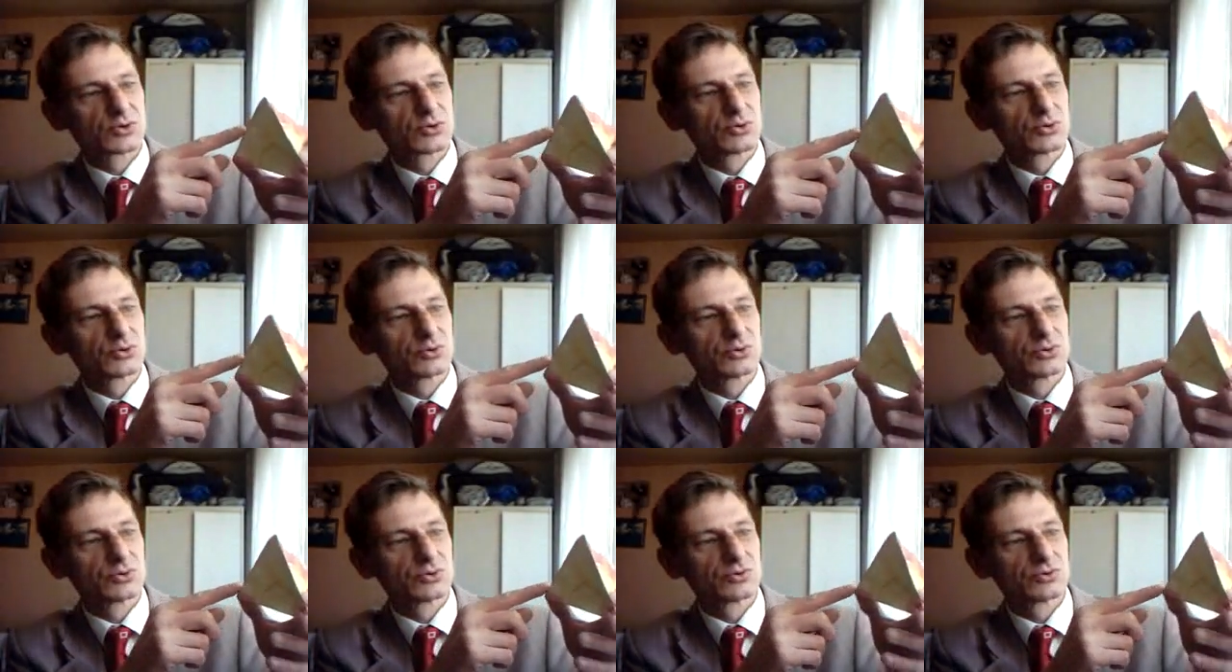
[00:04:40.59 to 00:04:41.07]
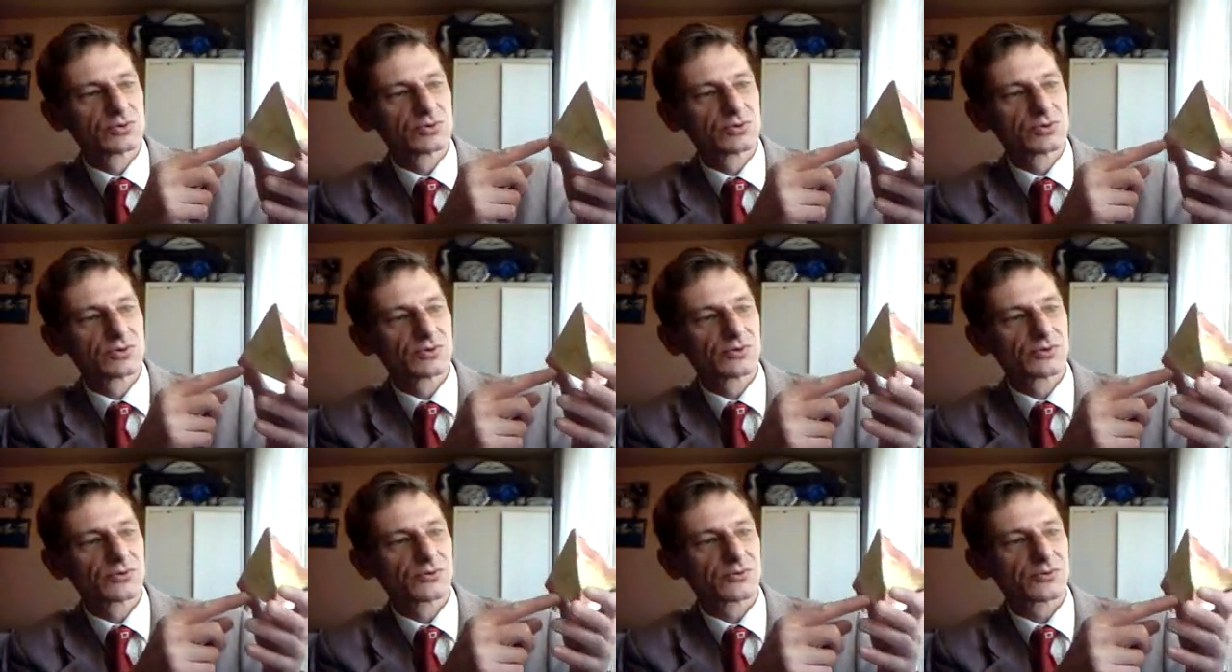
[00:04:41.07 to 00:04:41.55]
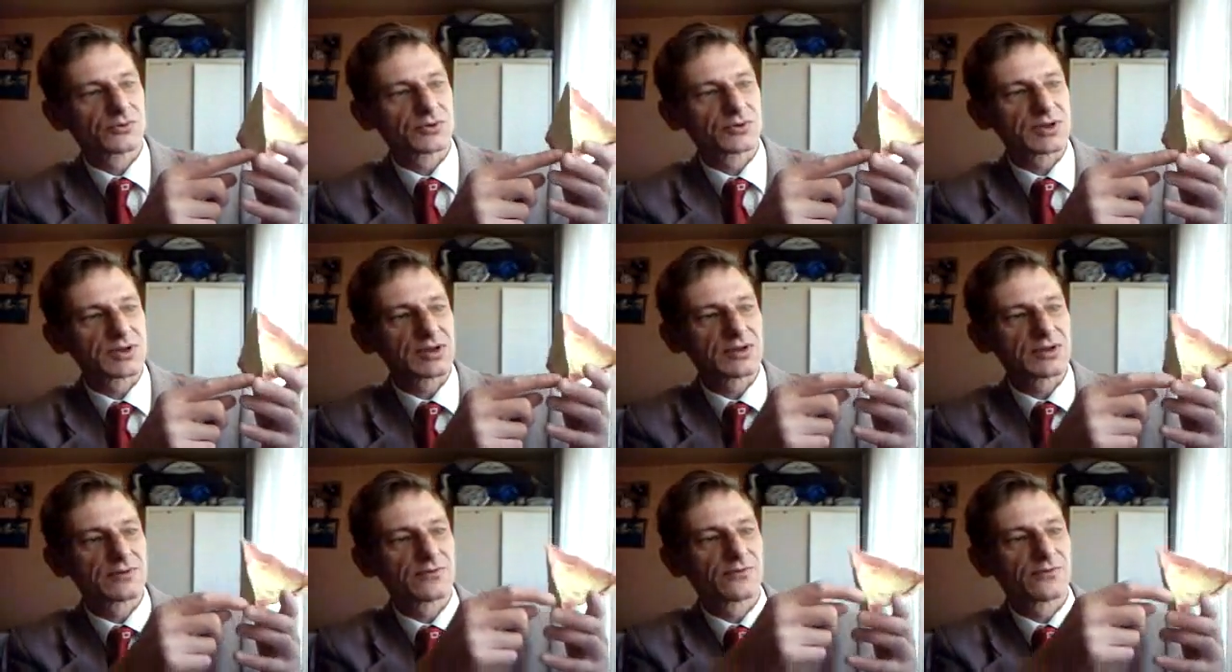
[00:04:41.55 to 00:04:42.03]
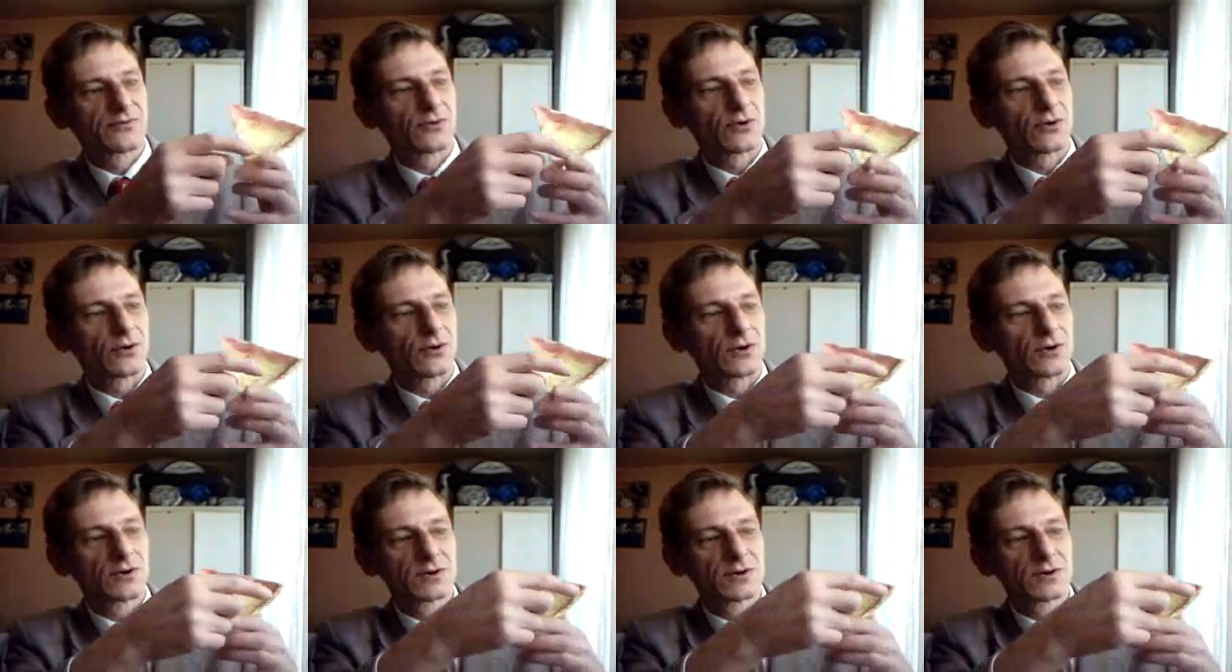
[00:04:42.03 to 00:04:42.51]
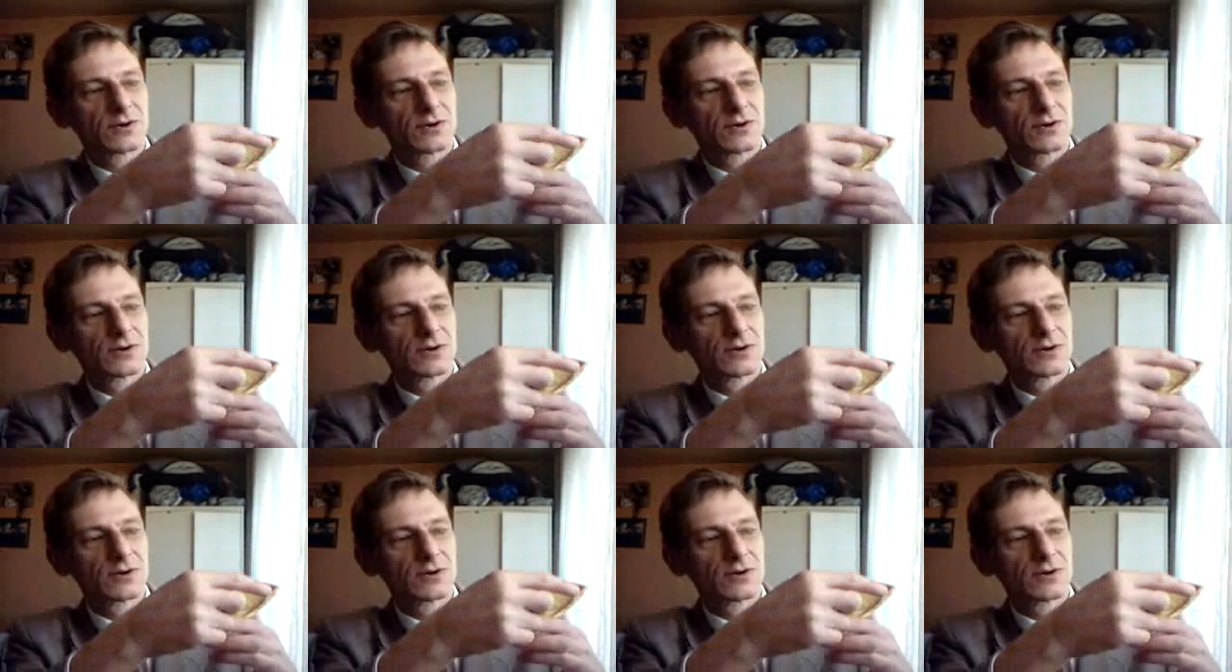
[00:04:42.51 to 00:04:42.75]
two three four